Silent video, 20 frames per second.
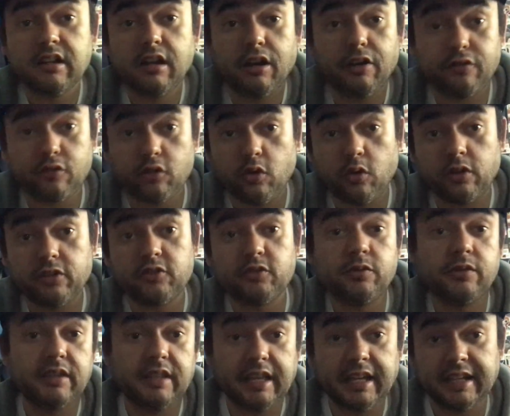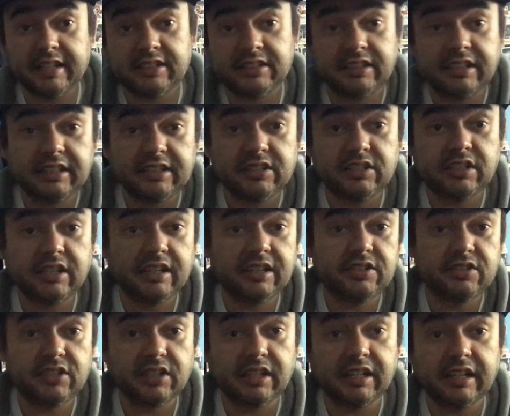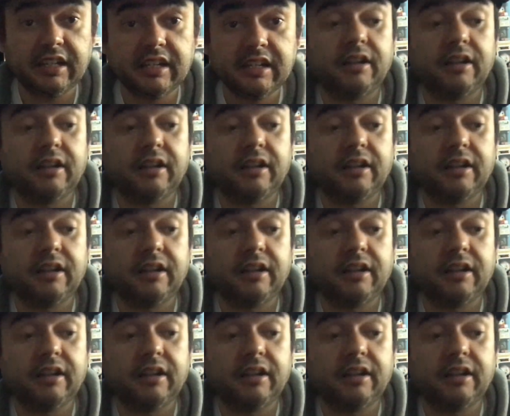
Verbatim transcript: of course, with SDCC.